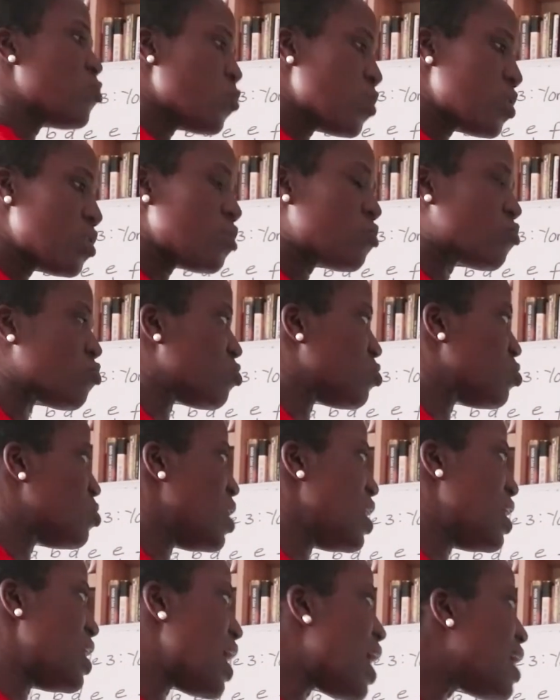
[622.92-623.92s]
do we need to
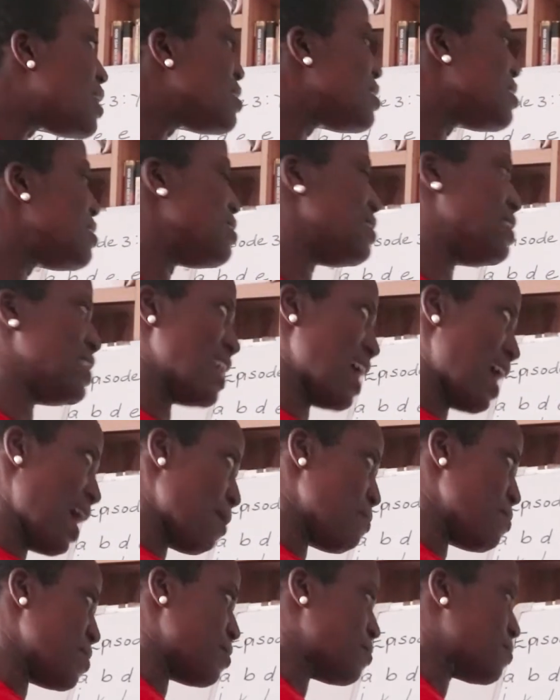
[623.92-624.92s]
learn the
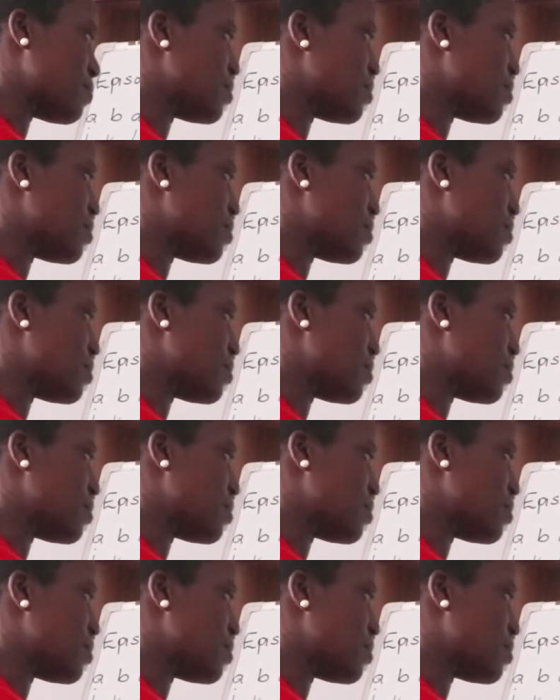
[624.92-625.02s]
ami?